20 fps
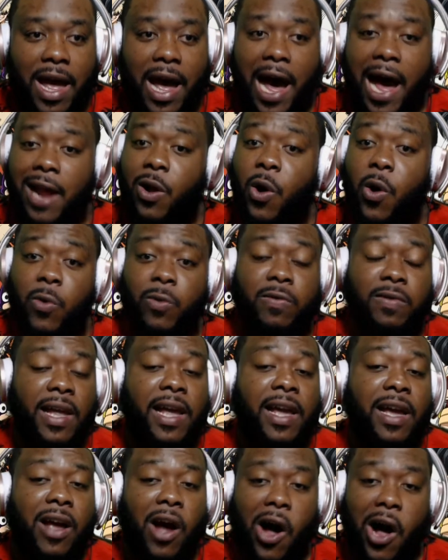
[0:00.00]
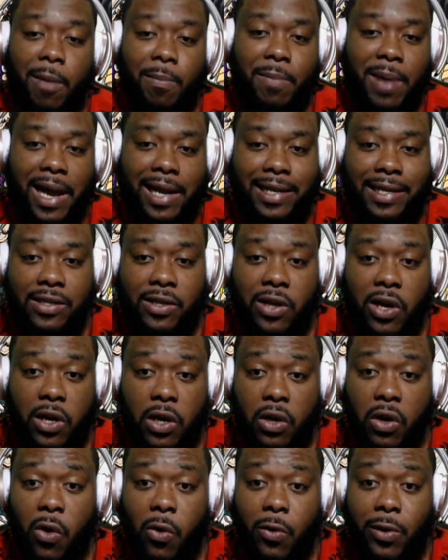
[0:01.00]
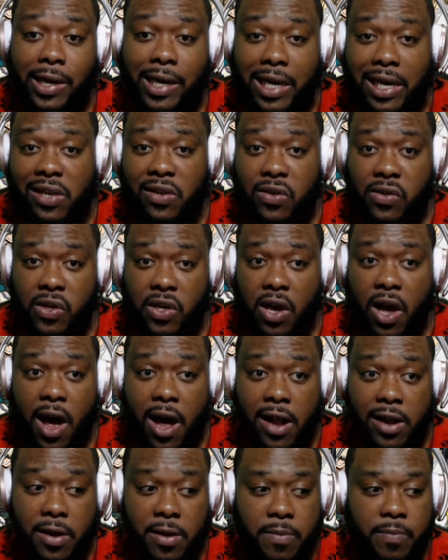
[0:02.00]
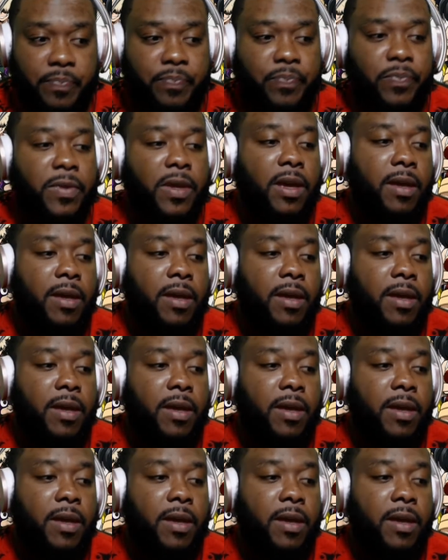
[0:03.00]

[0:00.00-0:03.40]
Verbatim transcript: I don't think All Might is going to go easy on him,